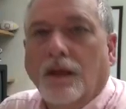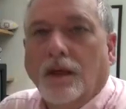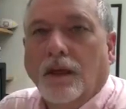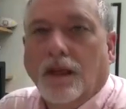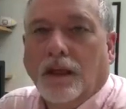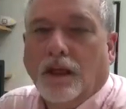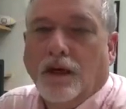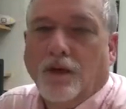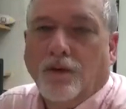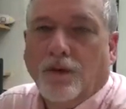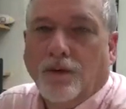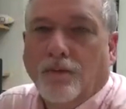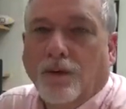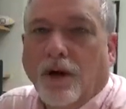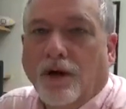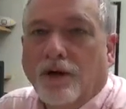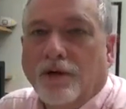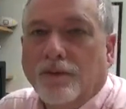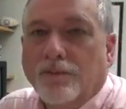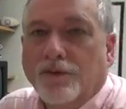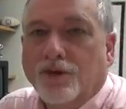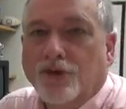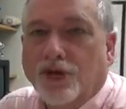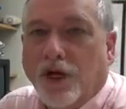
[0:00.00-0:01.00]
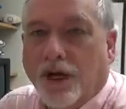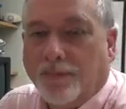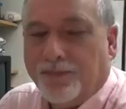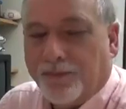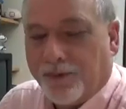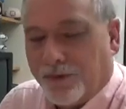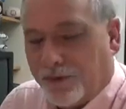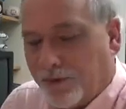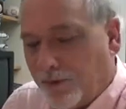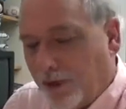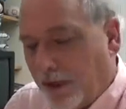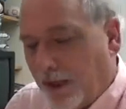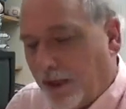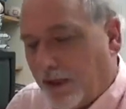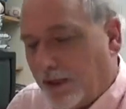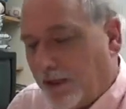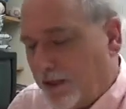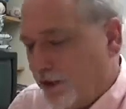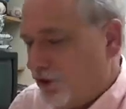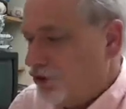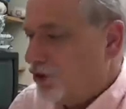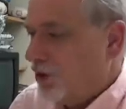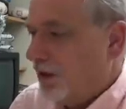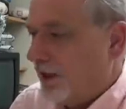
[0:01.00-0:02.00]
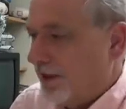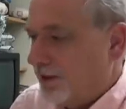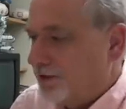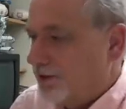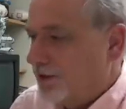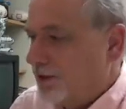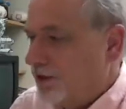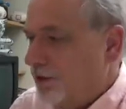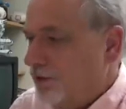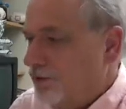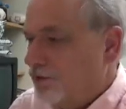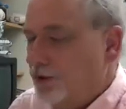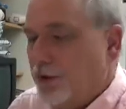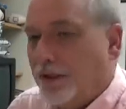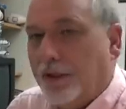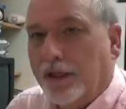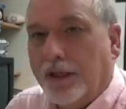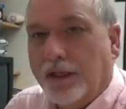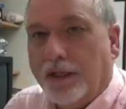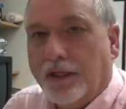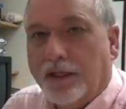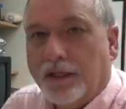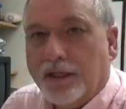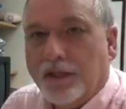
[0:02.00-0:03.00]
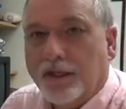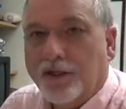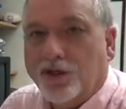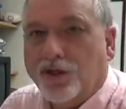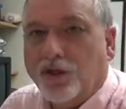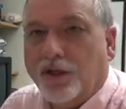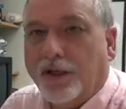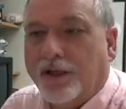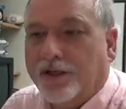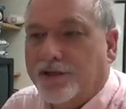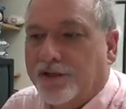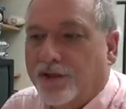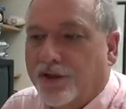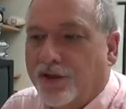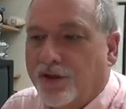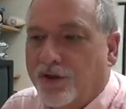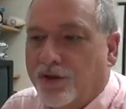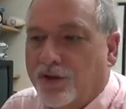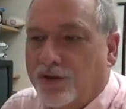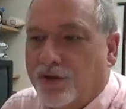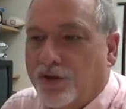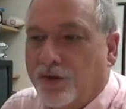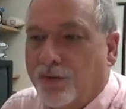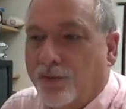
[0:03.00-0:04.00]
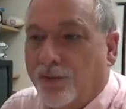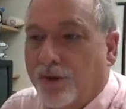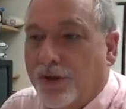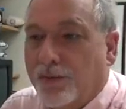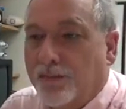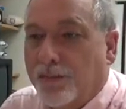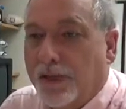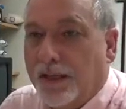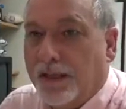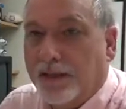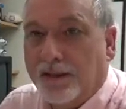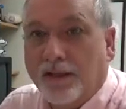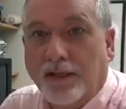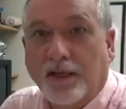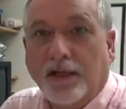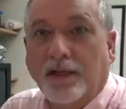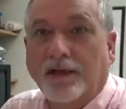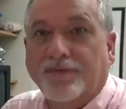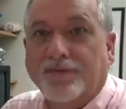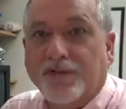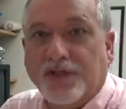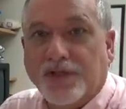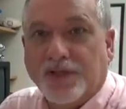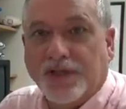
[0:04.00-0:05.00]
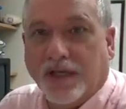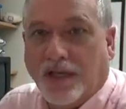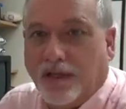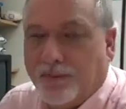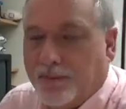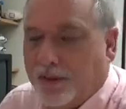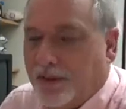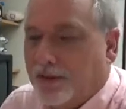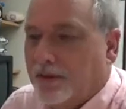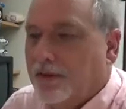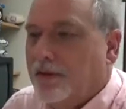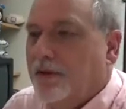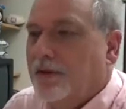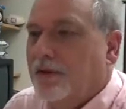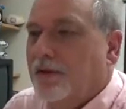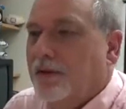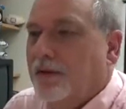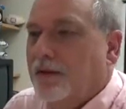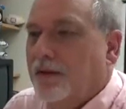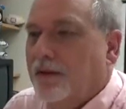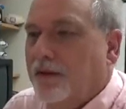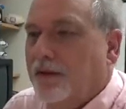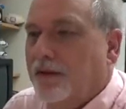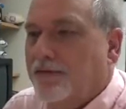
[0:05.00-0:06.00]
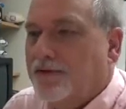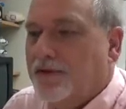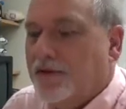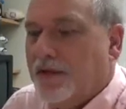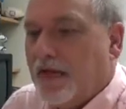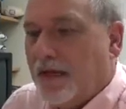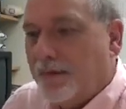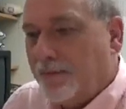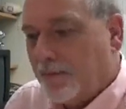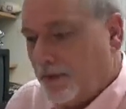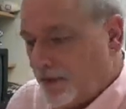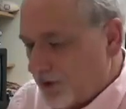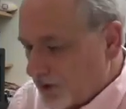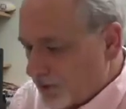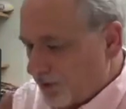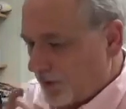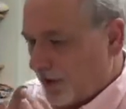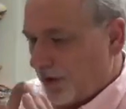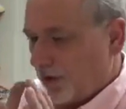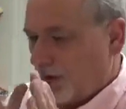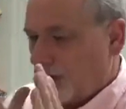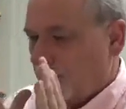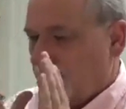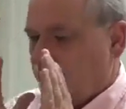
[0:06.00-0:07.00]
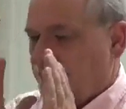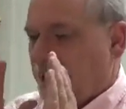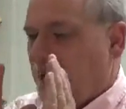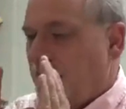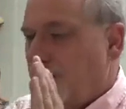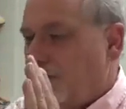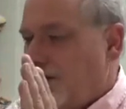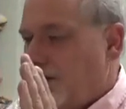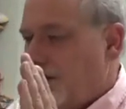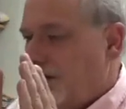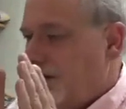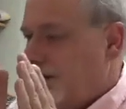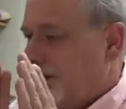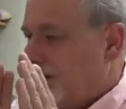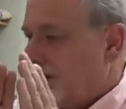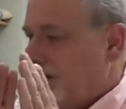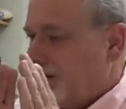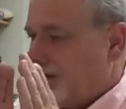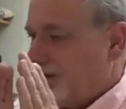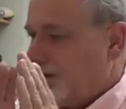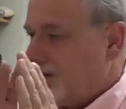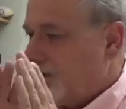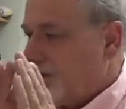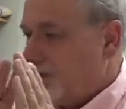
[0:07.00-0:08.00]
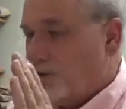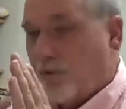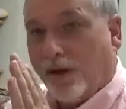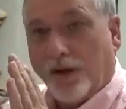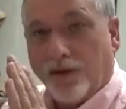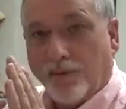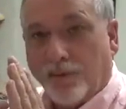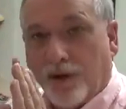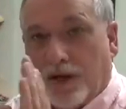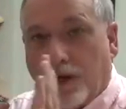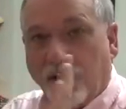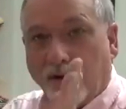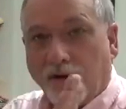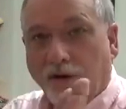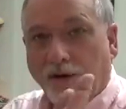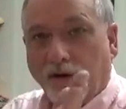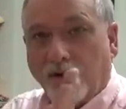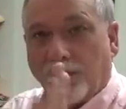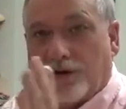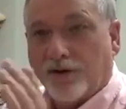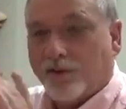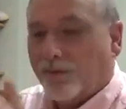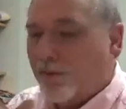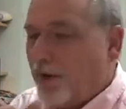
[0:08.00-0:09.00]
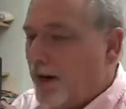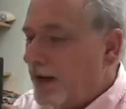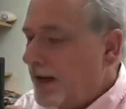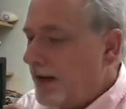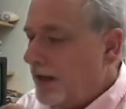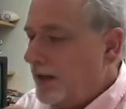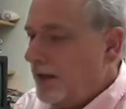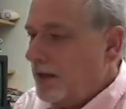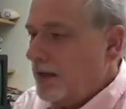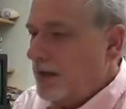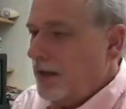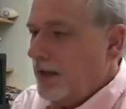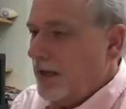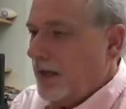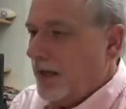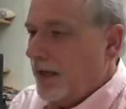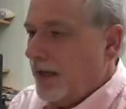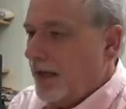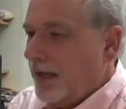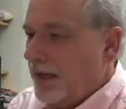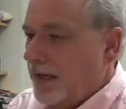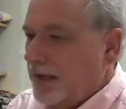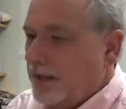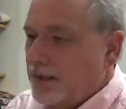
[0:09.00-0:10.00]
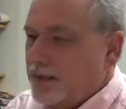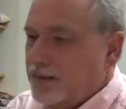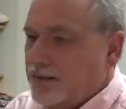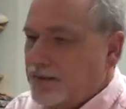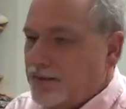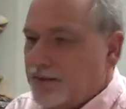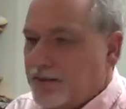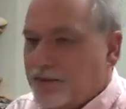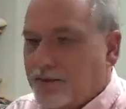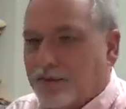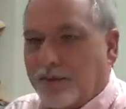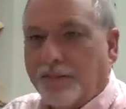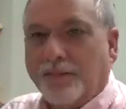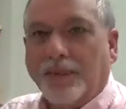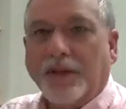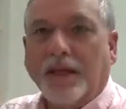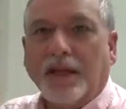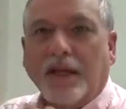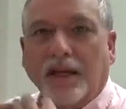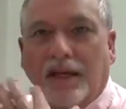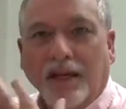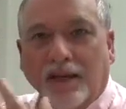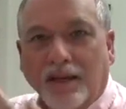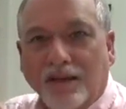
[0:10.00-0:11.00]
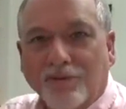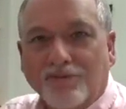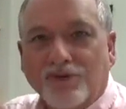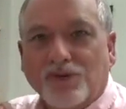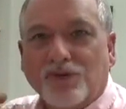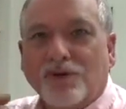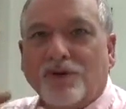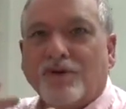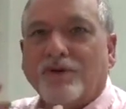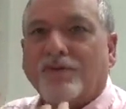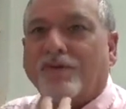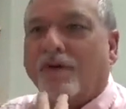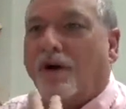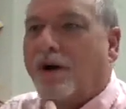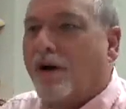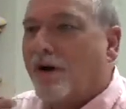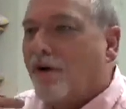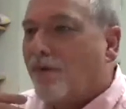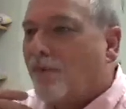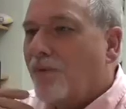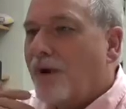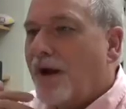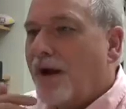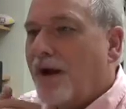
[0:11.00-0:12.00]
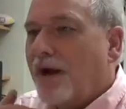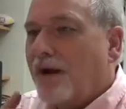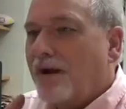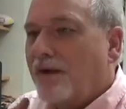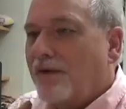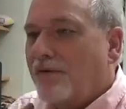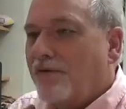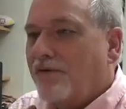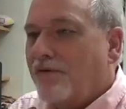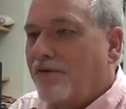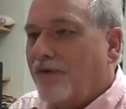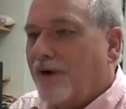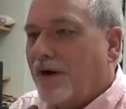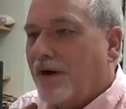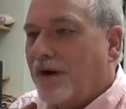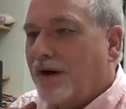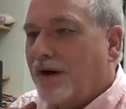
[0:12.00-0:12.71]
Hello and welcome to Chapter 3, Conditional Execution. In conditional execution, we meet the if statement. The if statement is where Python can go one way or another way, and it's the beginning of sort of our way of